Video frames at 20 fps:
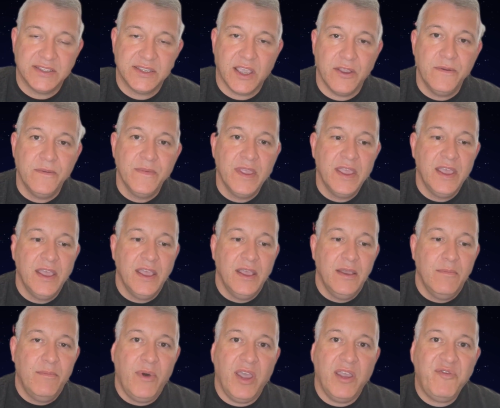So
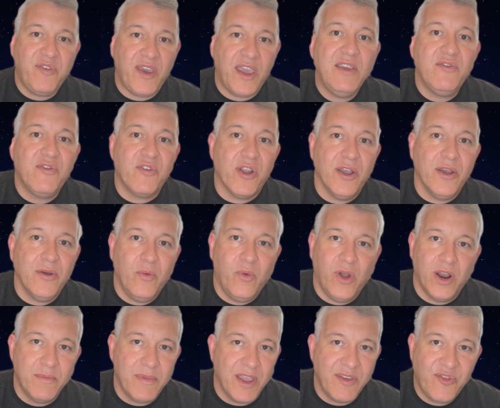one
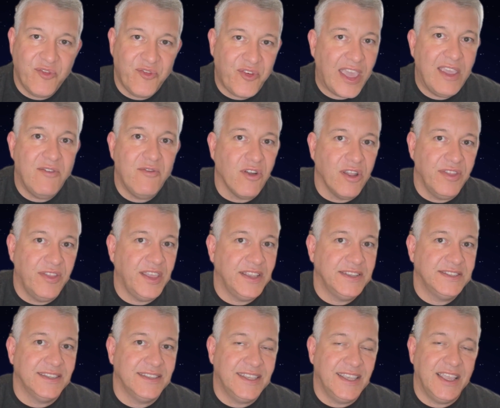of my favorite
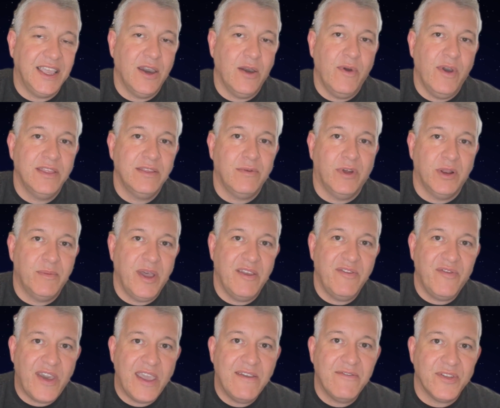things to tinker with, one of my
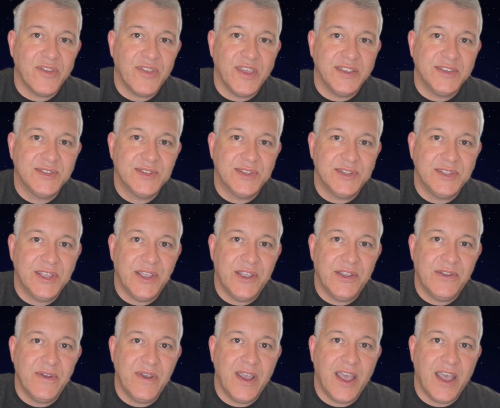favorite things to do,